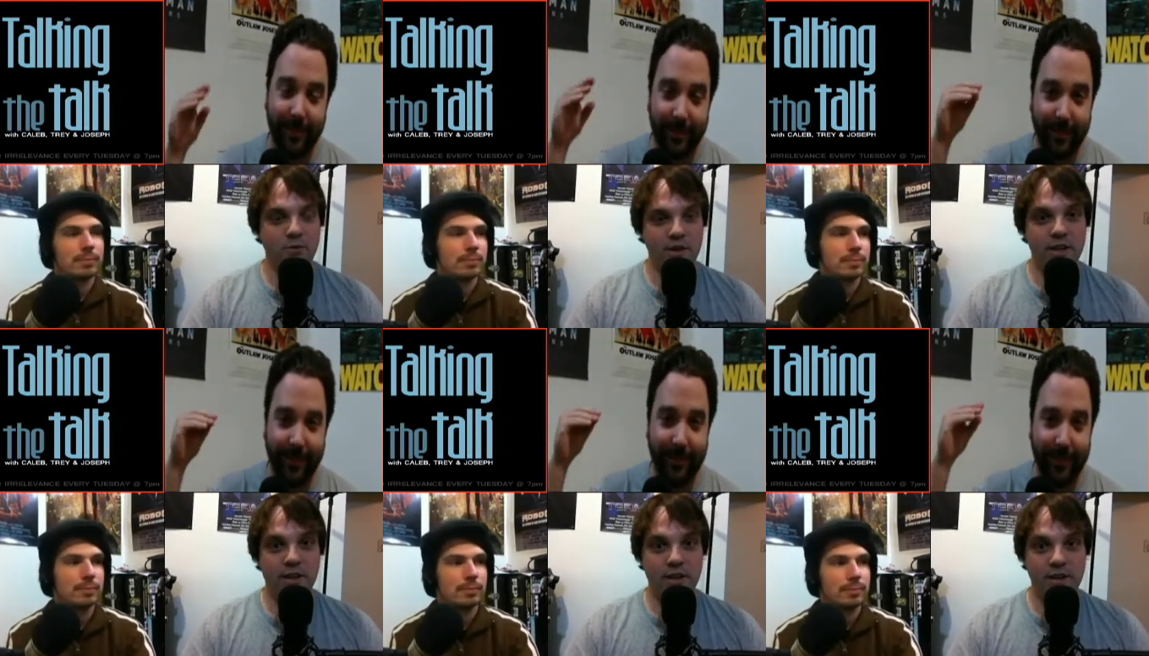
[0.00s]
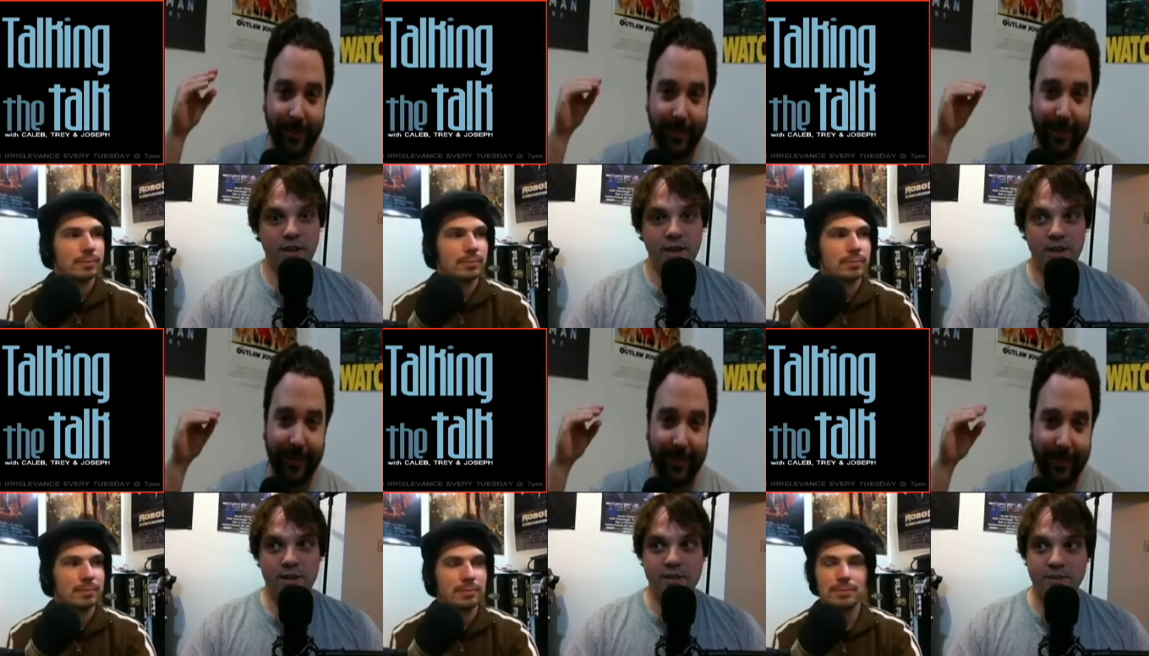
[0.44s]
Speaker 1: get into that
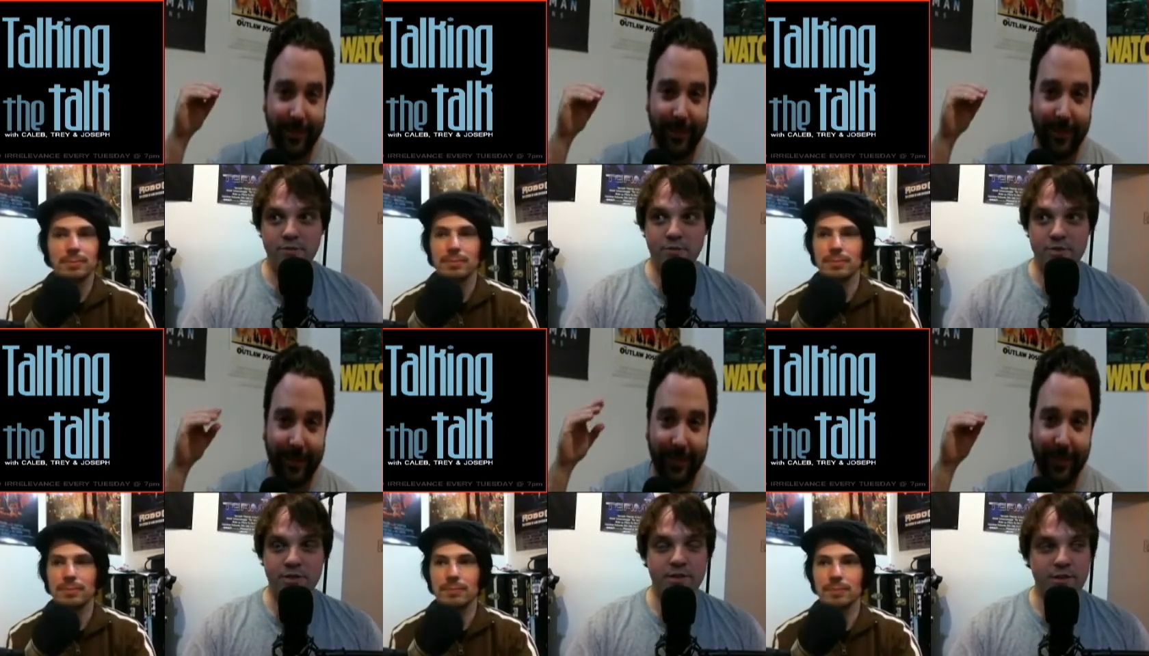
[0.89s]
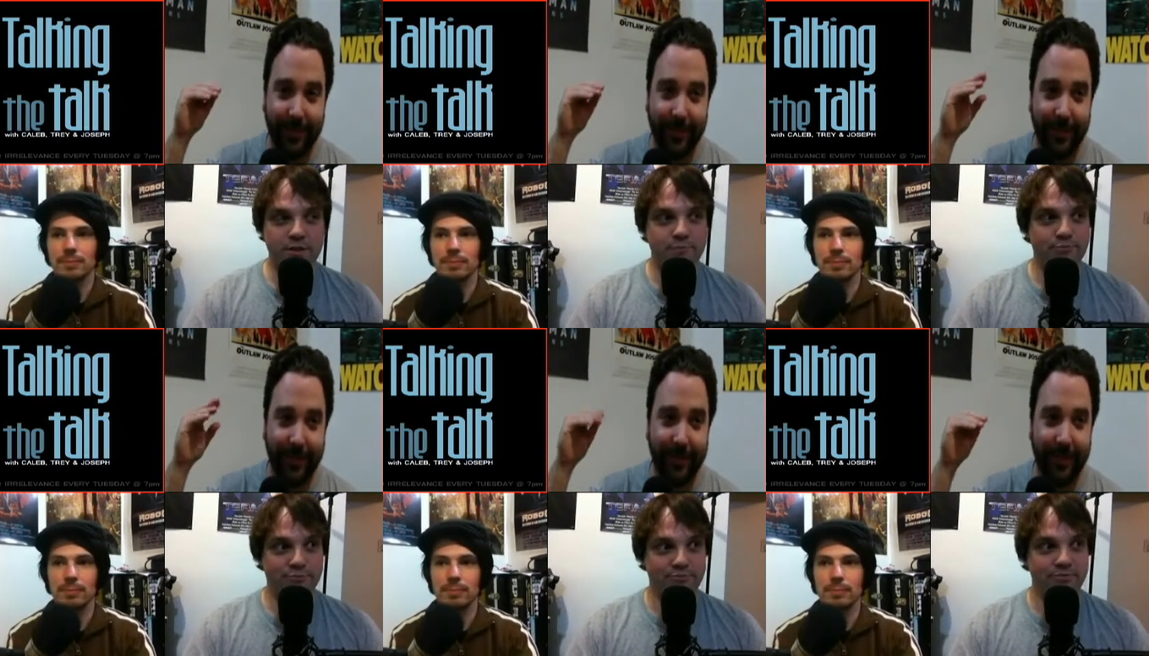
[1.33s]
because it was a little
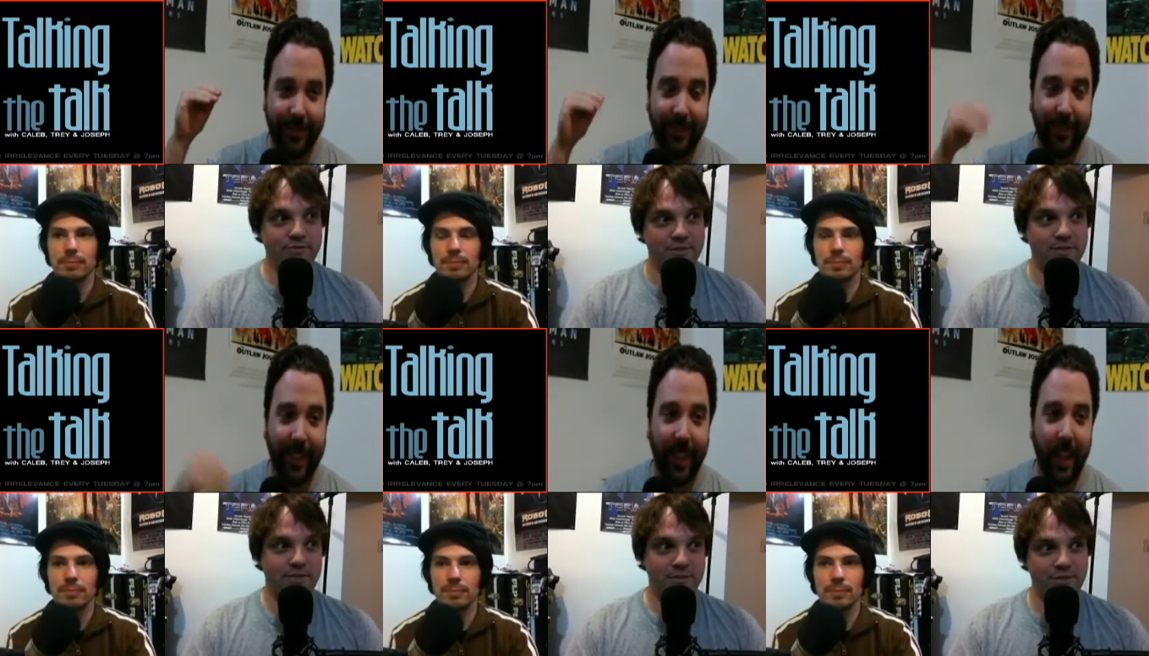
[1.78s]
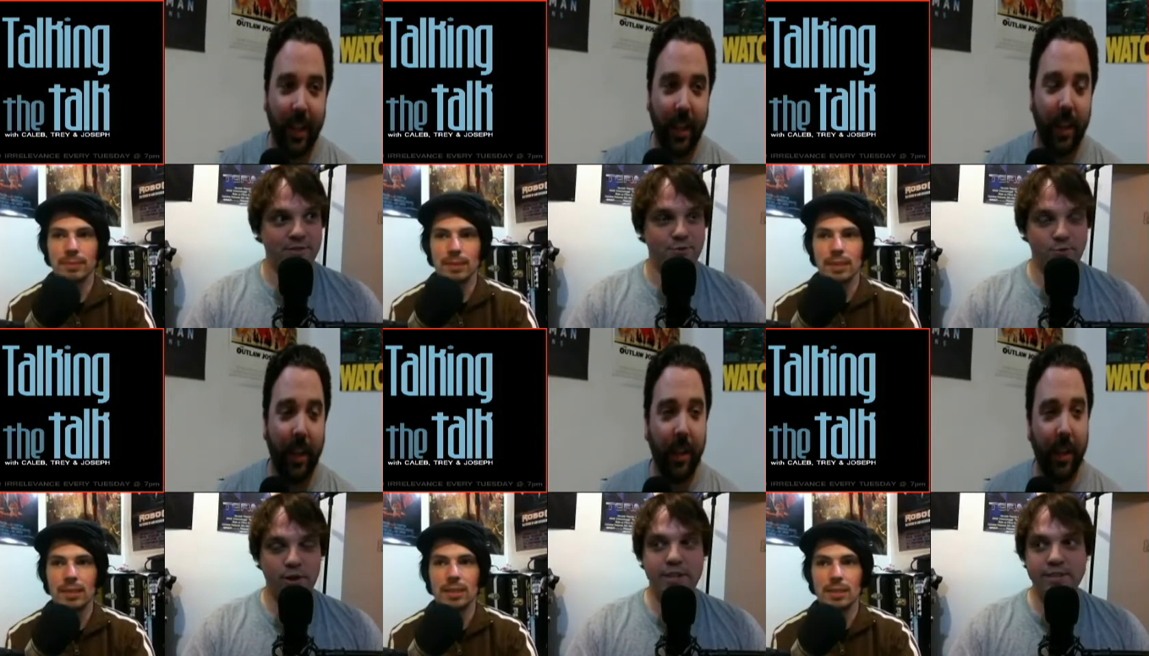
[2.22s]

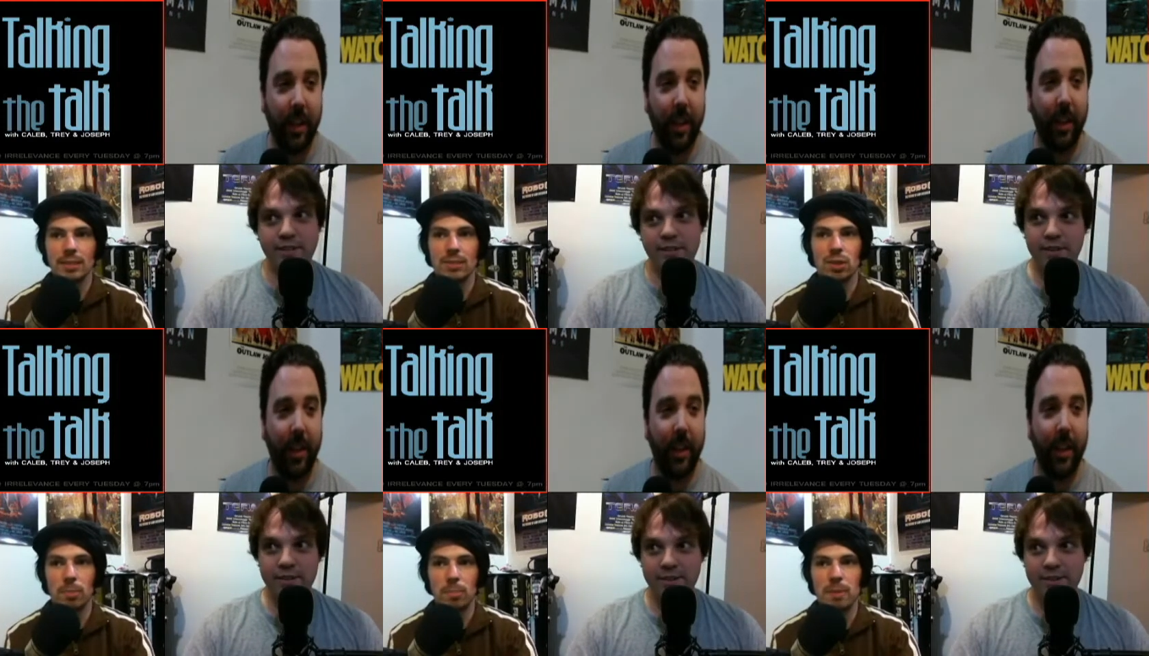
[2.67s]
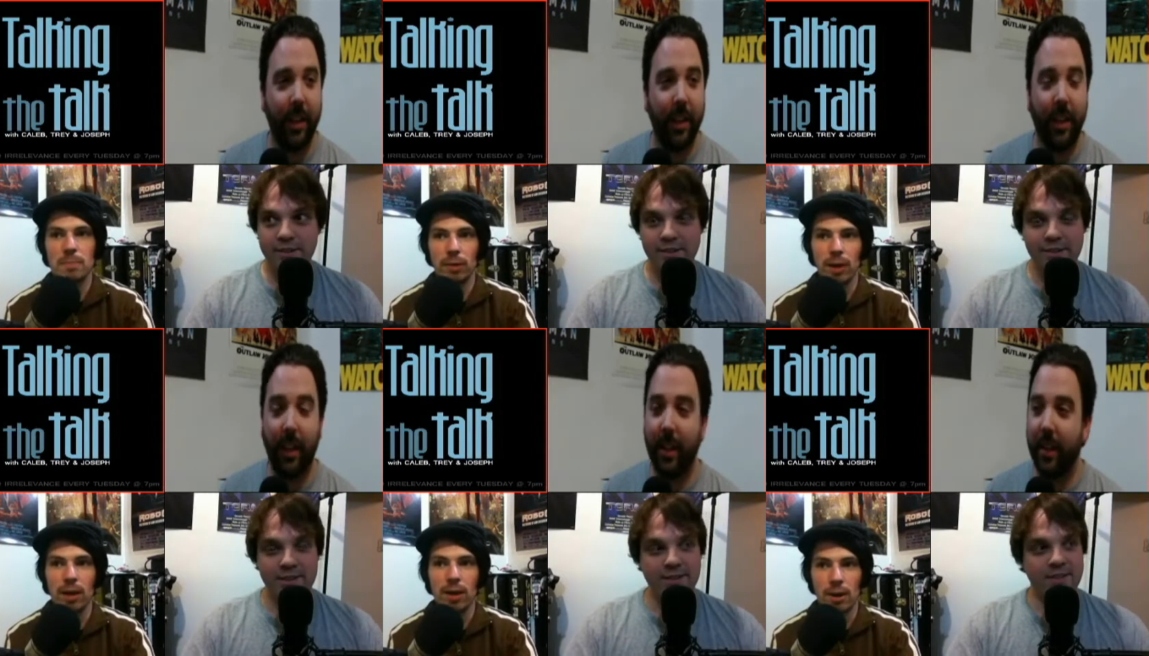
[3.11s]
crazy. Some people
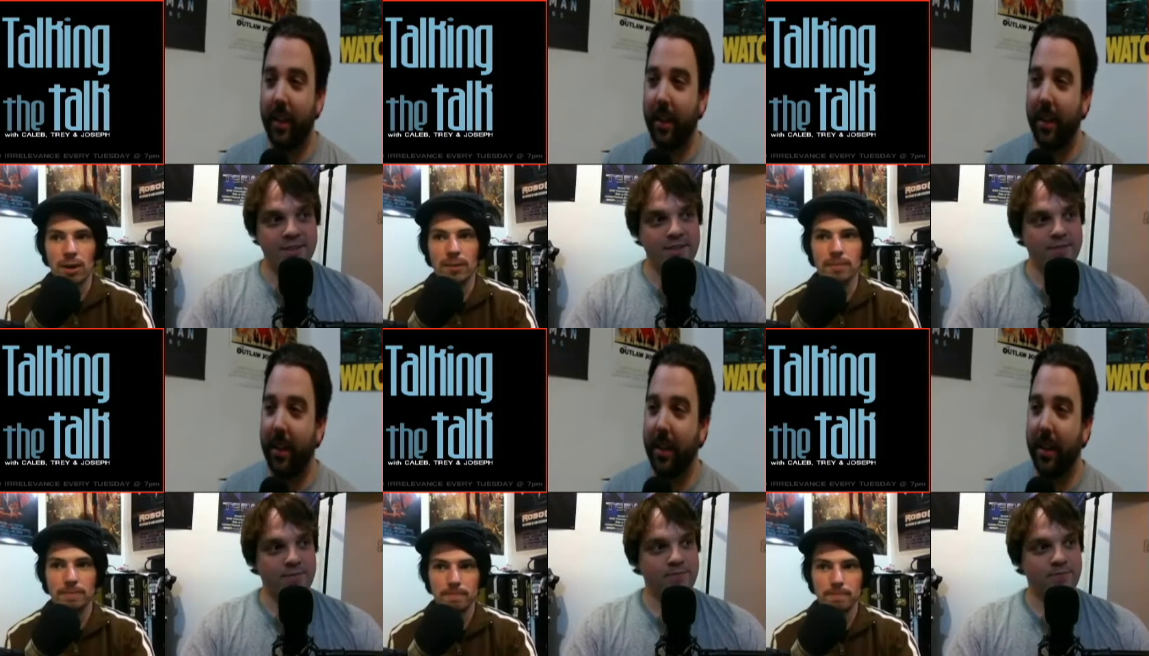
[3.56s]
got hurt.